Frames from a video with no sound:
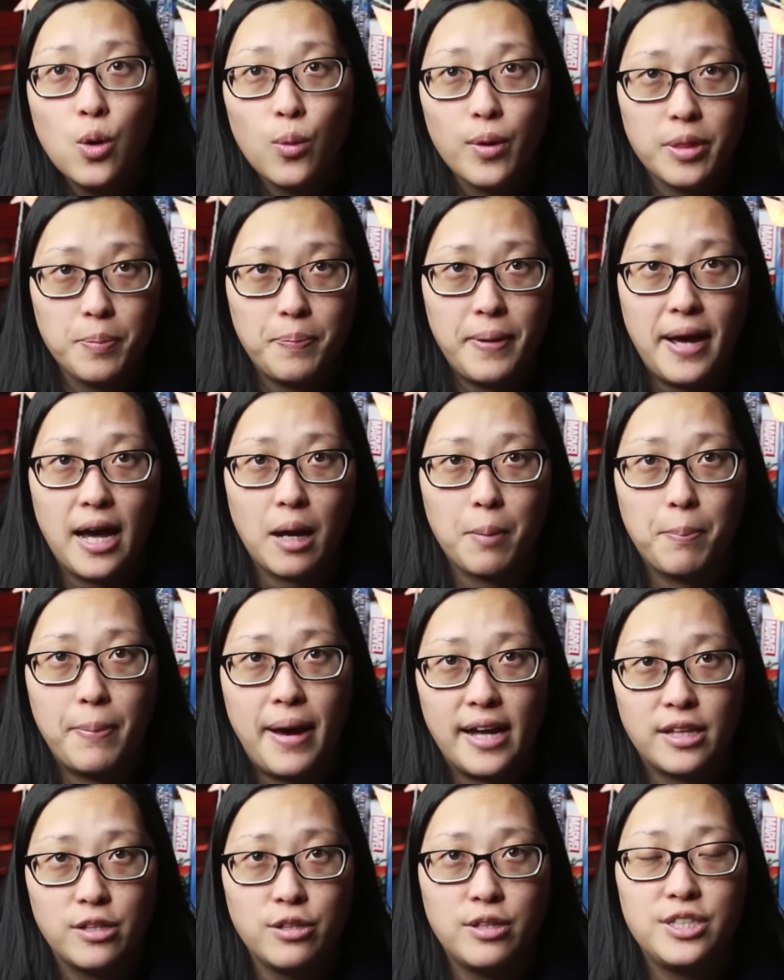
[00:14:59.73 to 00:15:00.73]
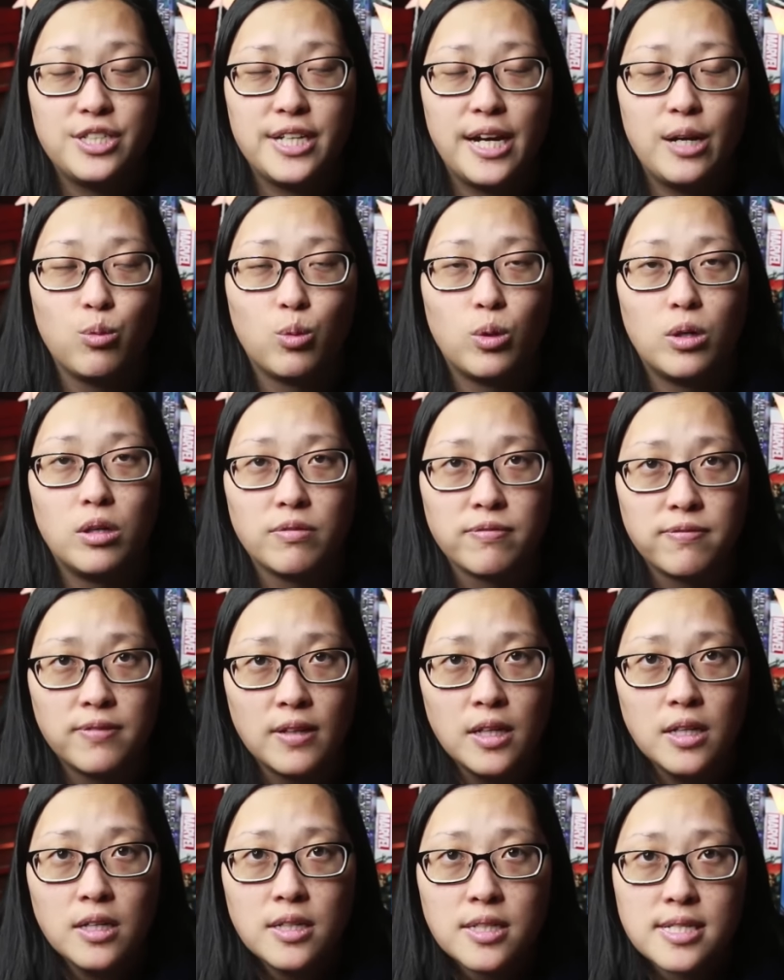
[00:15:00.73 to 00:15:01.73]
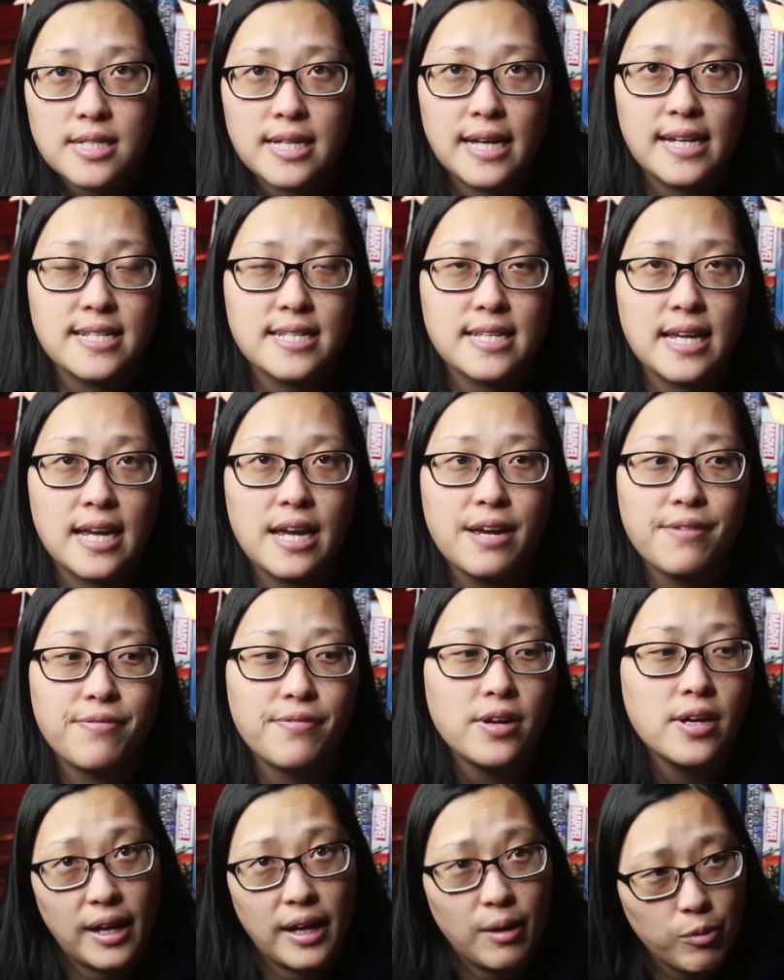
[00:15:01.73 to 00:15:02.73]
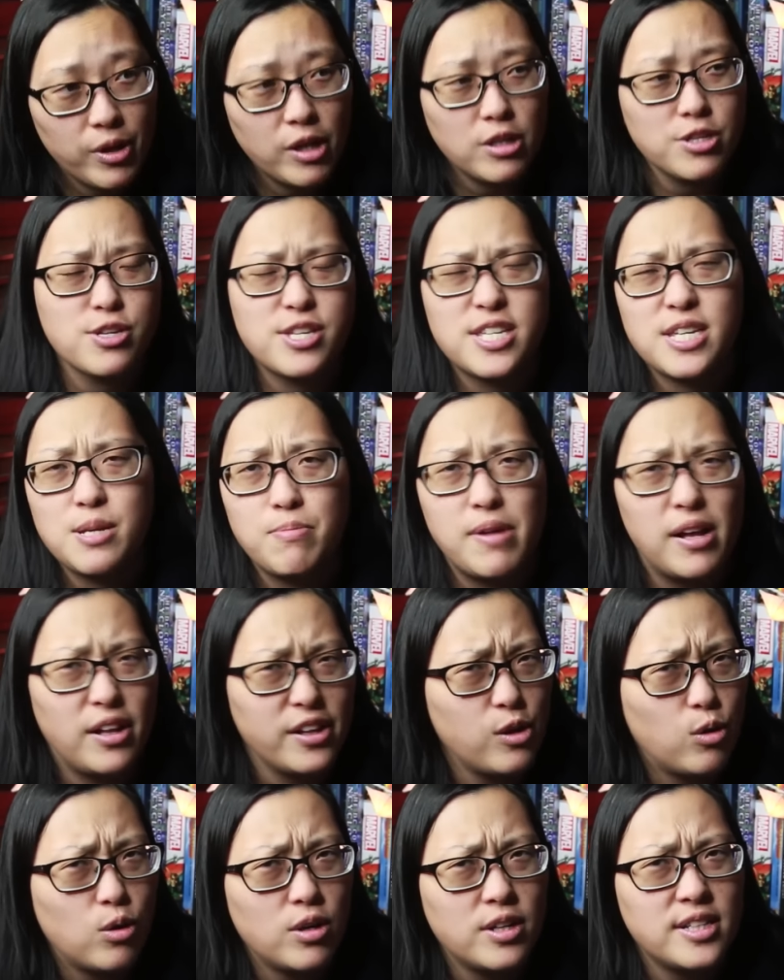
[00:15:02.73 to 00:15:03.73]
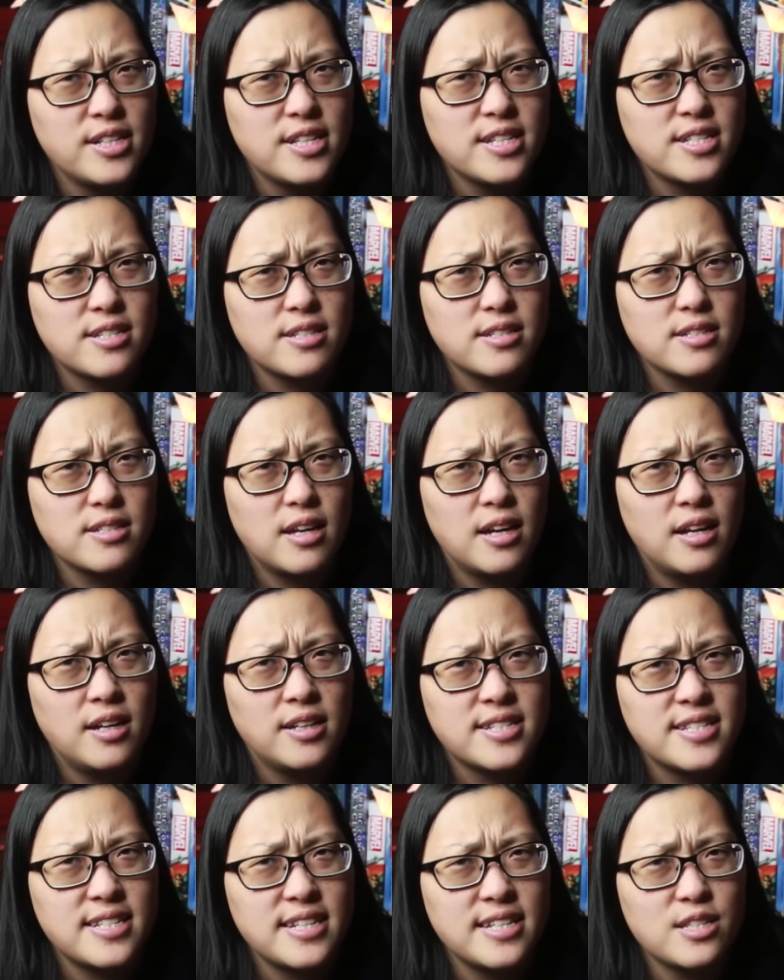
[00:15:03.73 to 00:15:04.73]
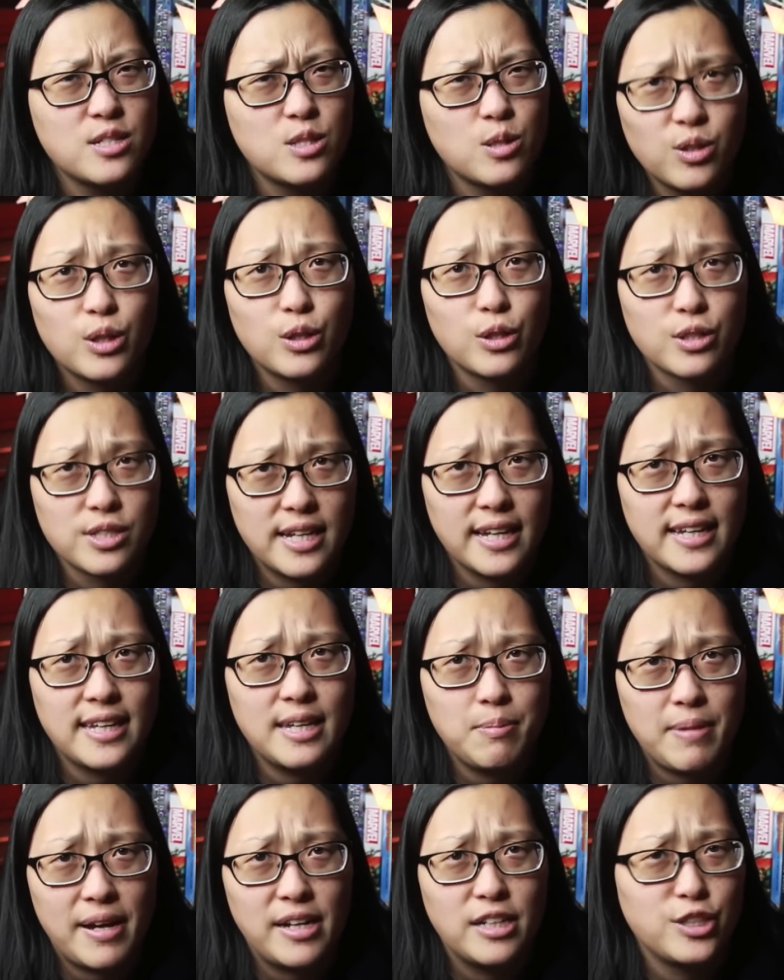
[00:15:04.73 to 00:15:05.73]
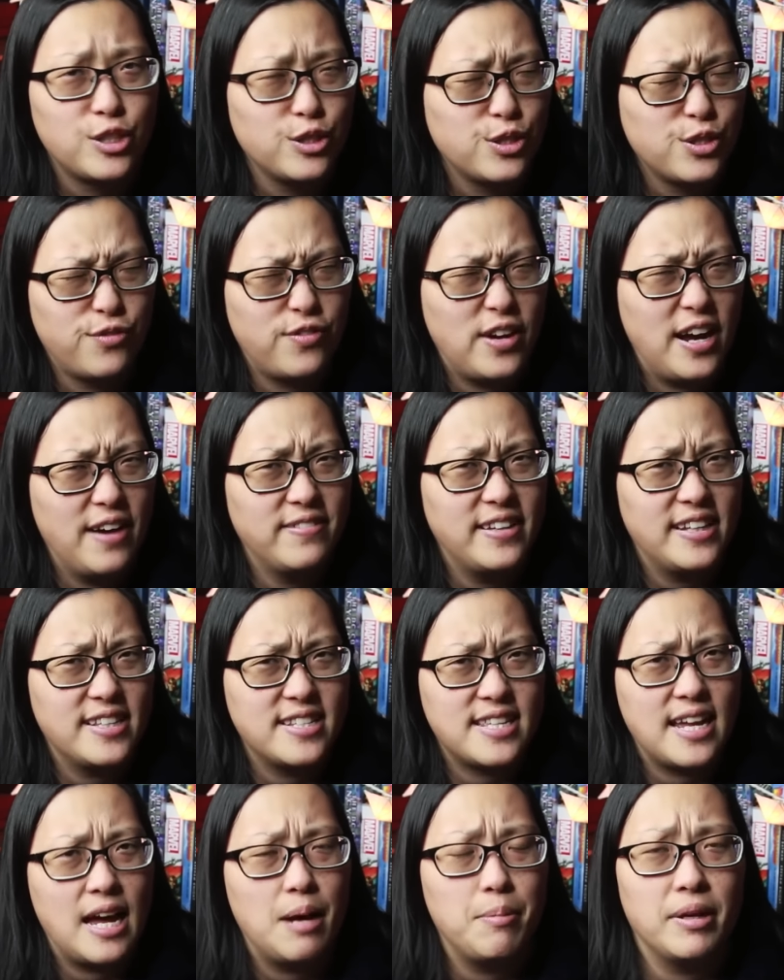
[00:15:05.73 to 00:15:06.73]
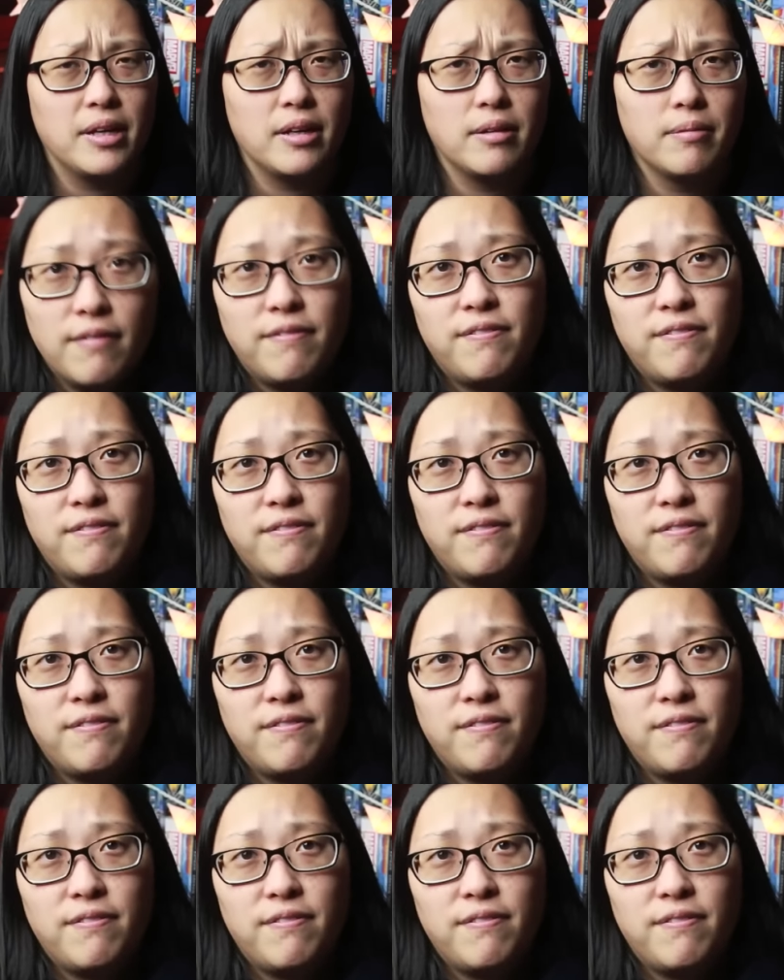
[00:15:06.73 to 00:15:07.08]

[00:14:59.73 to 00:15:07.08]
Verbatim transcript: with the pack back to the Jade Wolf, stay safe, and we also see Meliorn in this scene, so it looks like he managed to survive that stabbing.